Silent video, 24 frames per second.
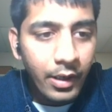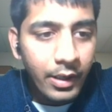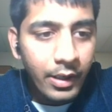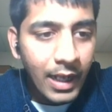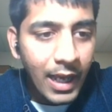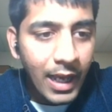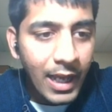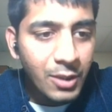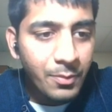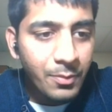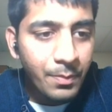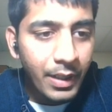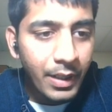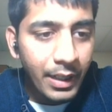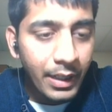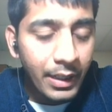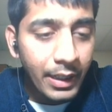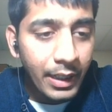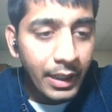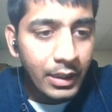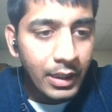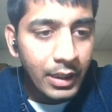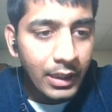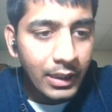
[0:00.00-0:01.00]
it has
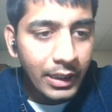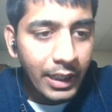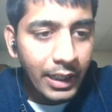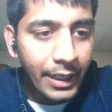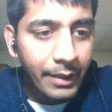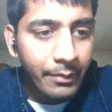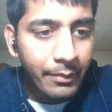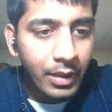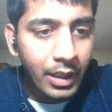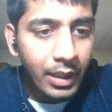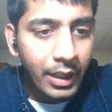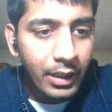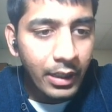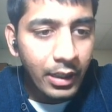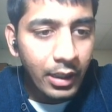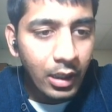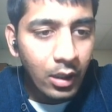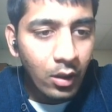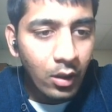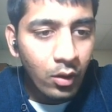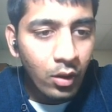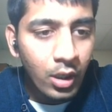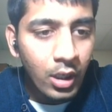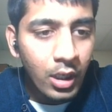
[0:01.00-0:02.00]
printed the time right
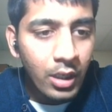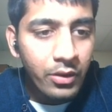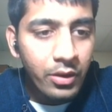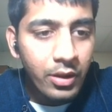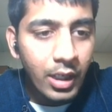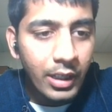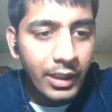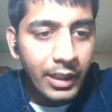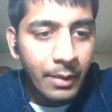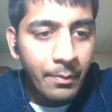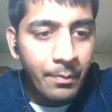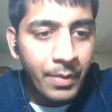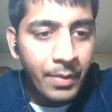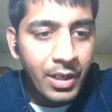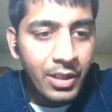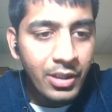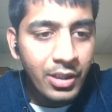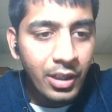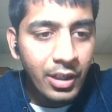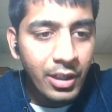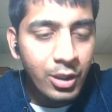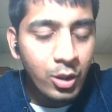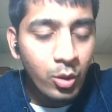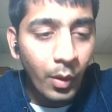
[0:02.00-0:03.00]
now the
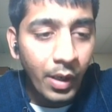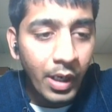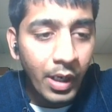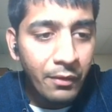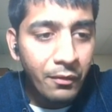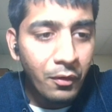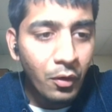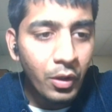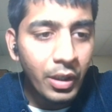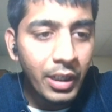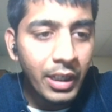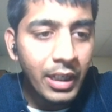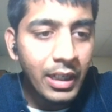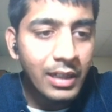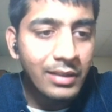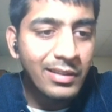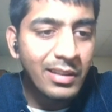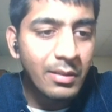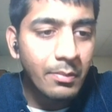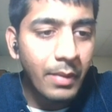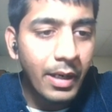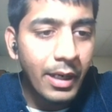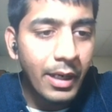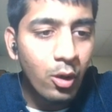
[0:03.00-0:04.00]
temperature is 24
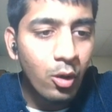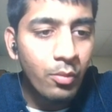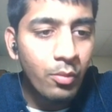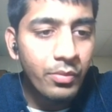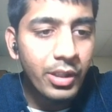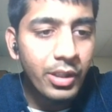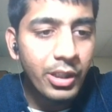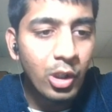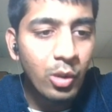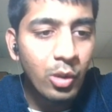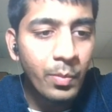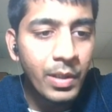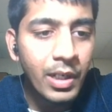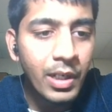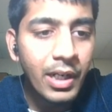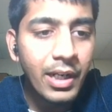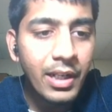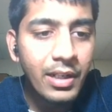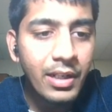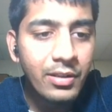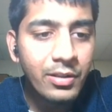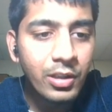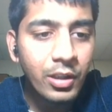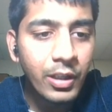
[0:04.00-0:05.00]
degrees in my room the
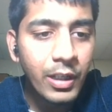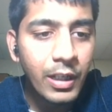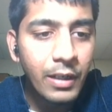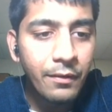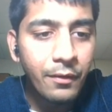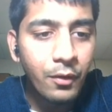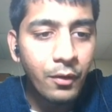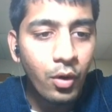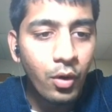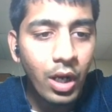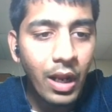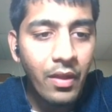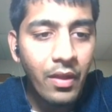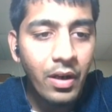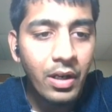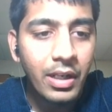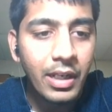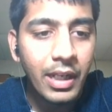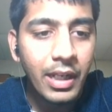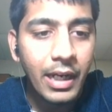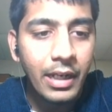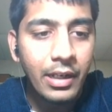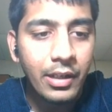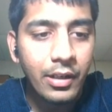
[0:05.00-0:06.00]
humidity is 34 and the
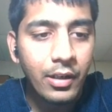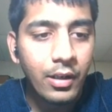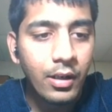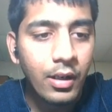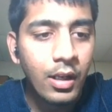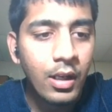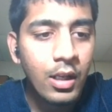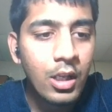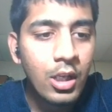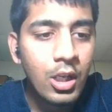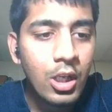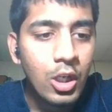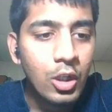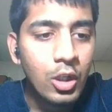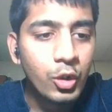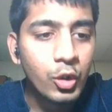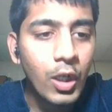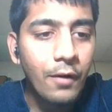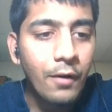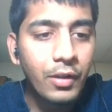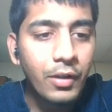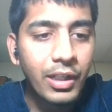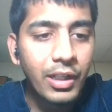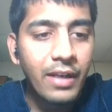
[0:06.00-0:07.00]
date here
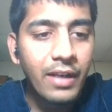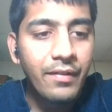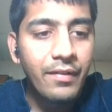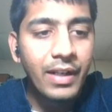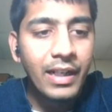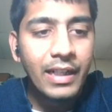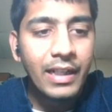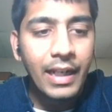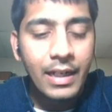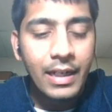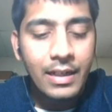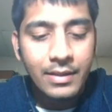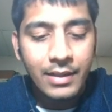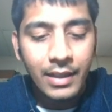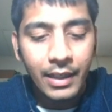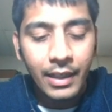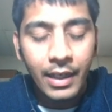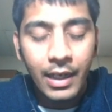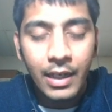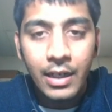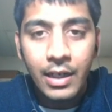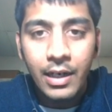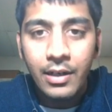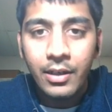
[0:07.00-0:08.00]
so after every 10
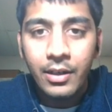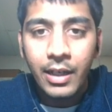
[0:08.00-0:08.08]
second